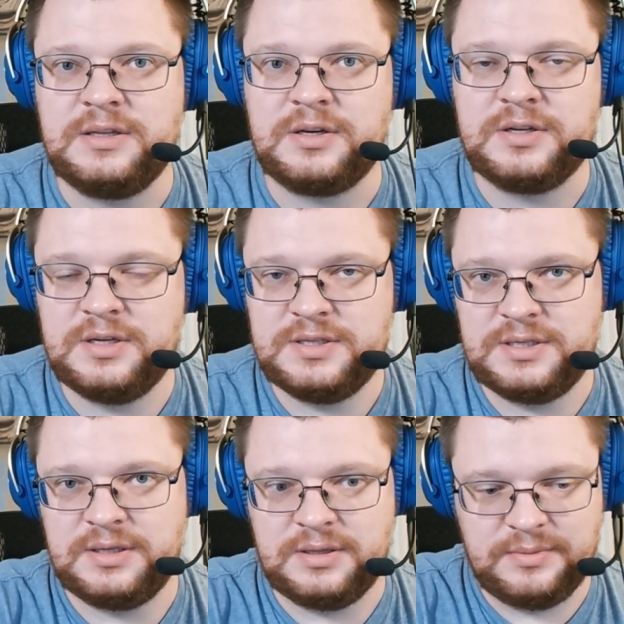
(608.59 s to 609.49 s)
There is
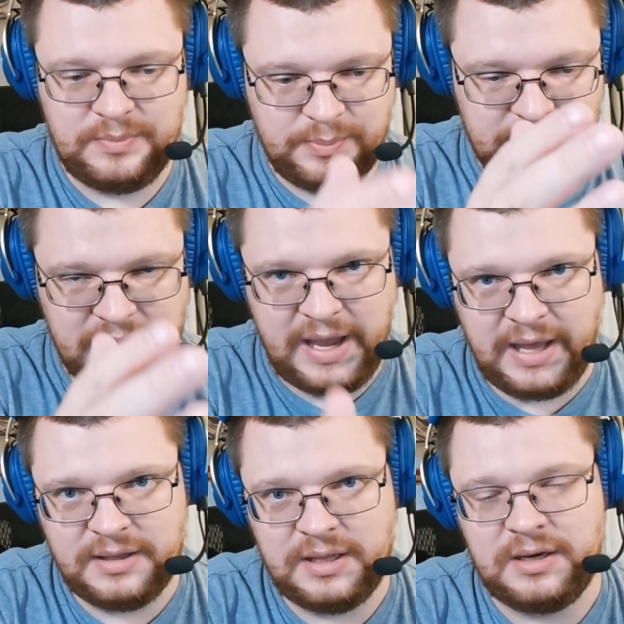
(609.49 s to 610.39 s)
a
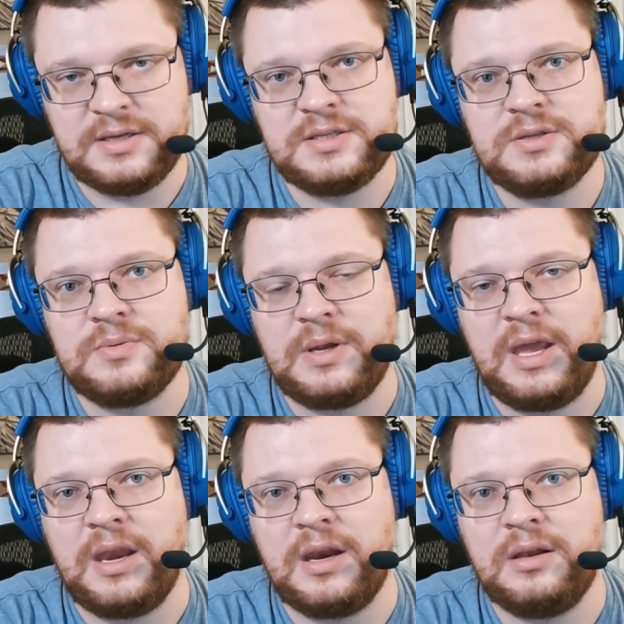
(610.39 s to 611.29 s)
plan that is
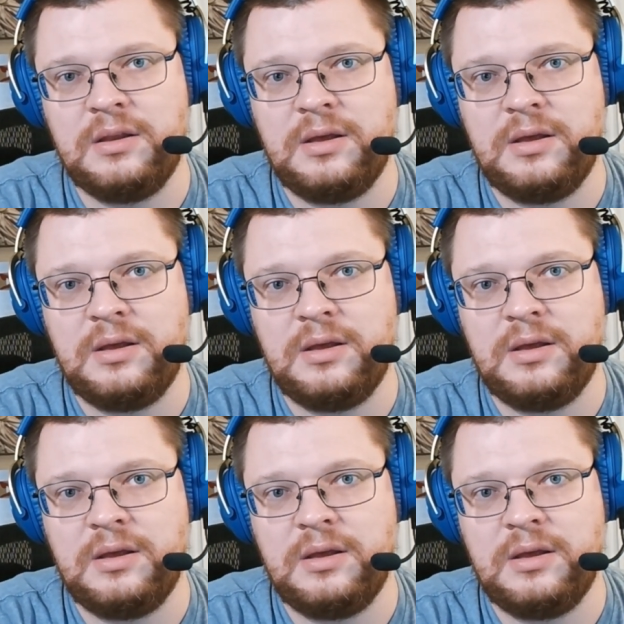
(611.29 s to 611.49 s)
created